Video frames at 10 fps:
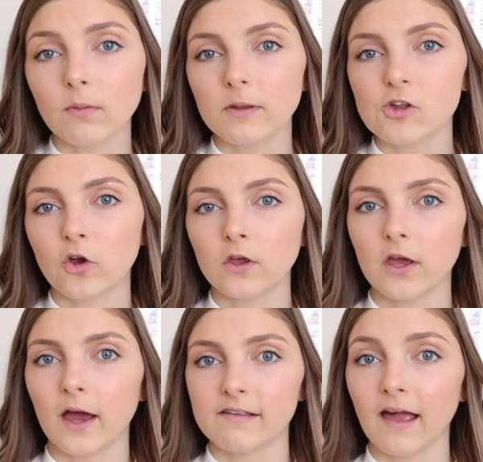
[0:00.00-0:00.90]
I'm going to be showing you
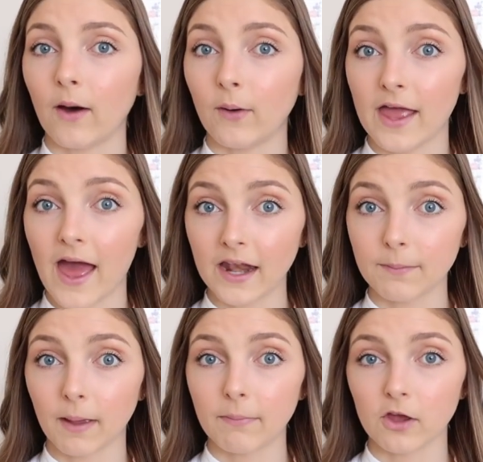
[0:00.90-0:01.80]
guys how I edit
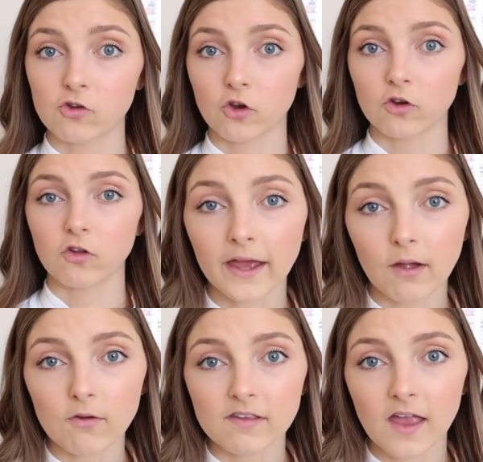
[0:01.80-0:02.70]
my pictures. Like
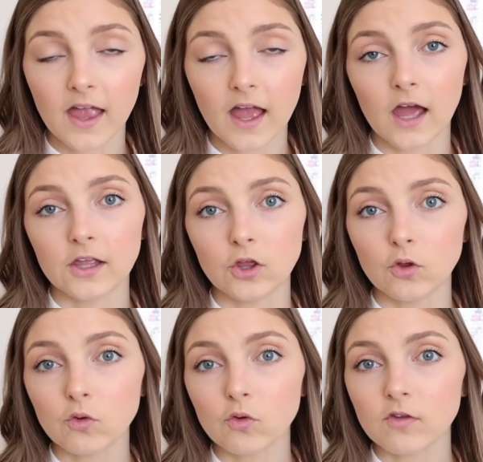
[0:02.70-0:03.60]
I was saying, I
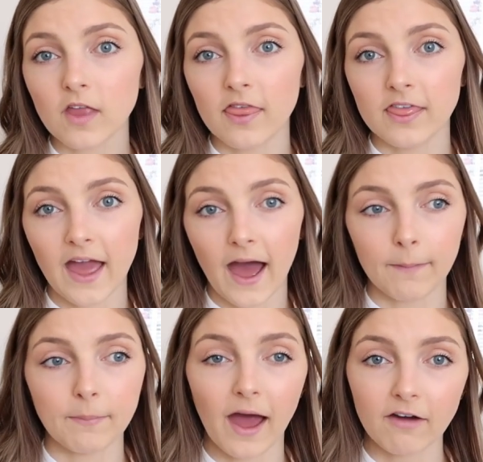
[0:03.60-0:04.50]
use the
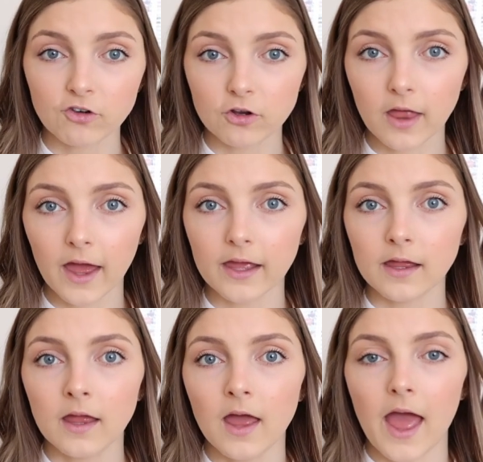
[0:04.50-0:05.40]
app Afterlight,
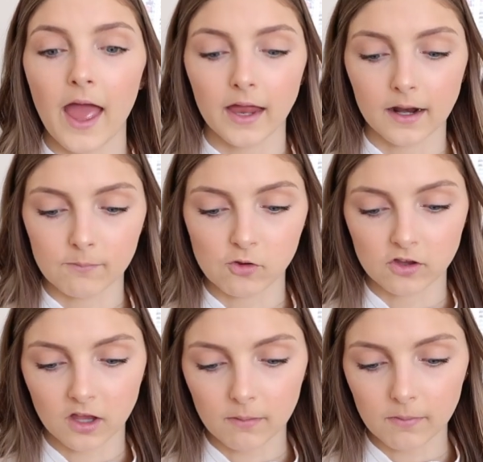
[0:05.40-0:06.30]
and I'm
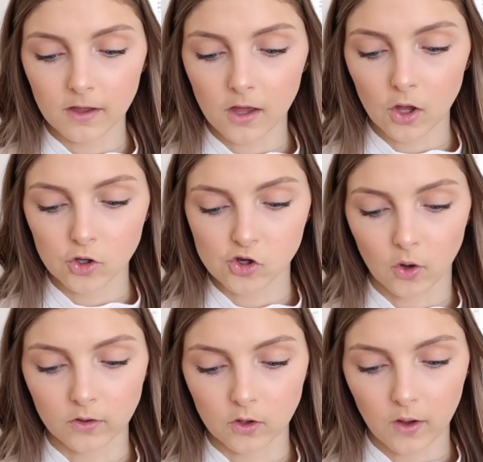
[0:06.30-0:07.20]
just going to be
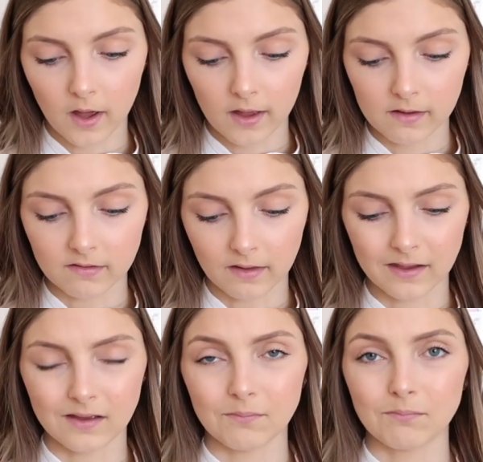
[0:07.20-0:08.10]
showing you guys
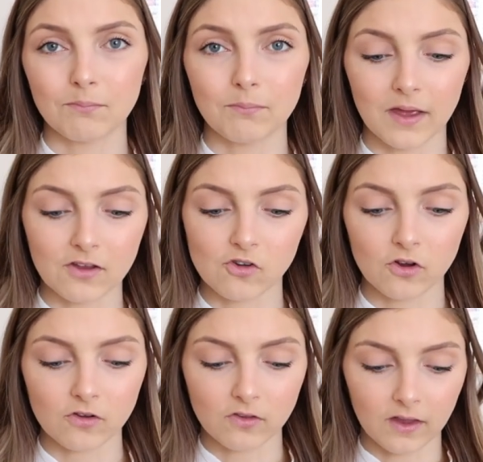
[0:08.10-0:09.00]
like
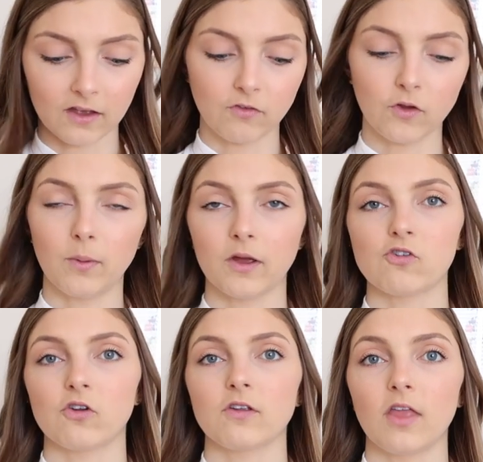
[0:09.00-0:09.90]
pictures, like a few
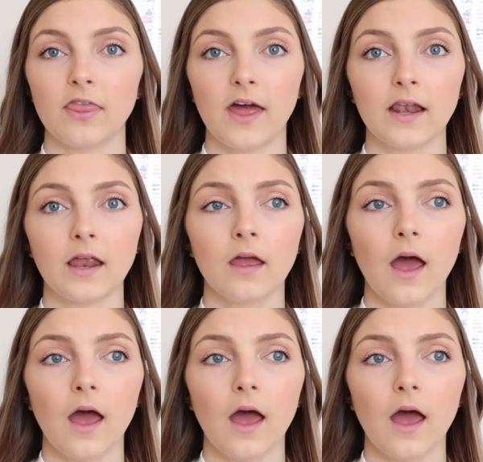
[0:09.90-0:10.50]
pictures that